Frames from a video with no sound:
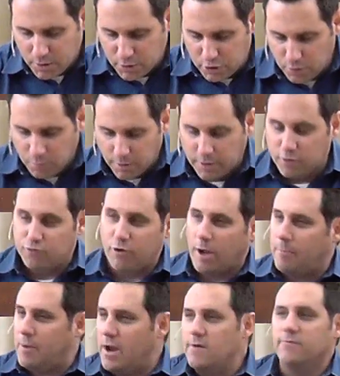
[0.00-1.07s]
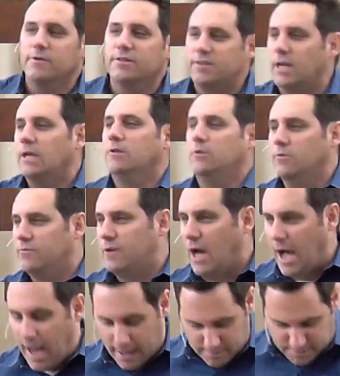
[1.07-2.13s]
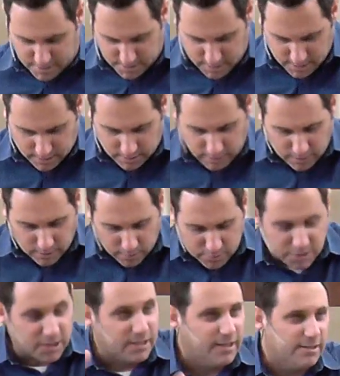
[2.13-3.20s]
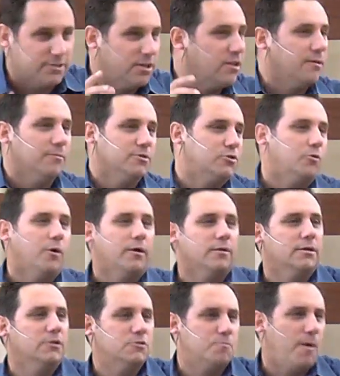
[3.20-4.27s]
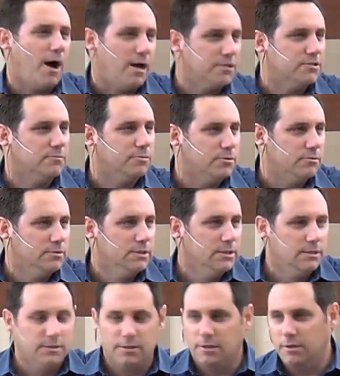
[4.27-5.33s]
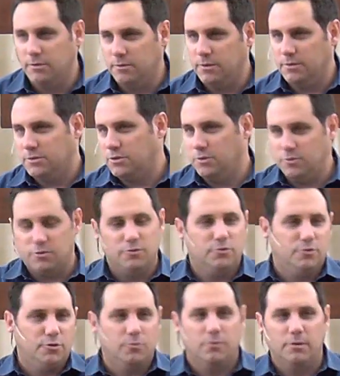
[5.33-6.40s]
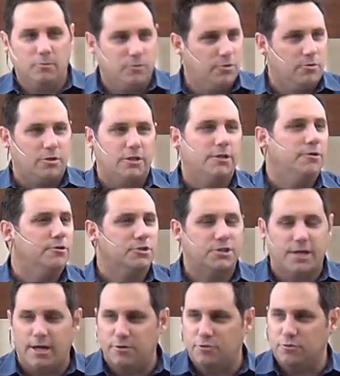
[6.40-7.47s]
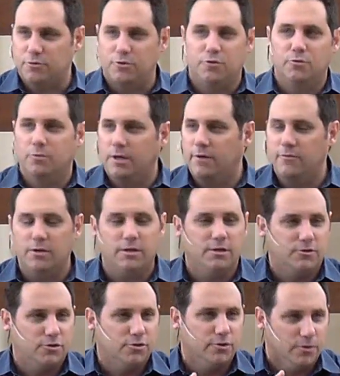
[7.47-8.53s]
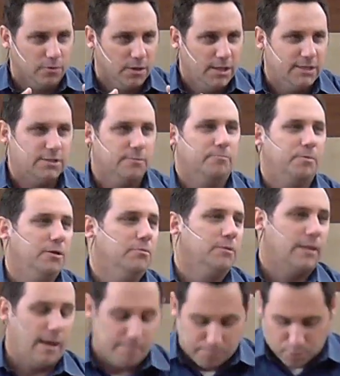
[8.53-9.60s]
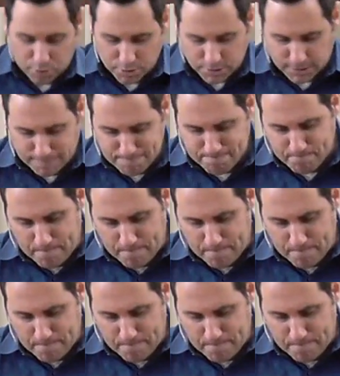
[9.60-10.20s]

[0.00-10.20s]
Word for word: you want to drop everything you've got, you know, to get to them as quickly as possible. You know, so, so you do what you clear your schedule, you do whatever you need to do to be with that person.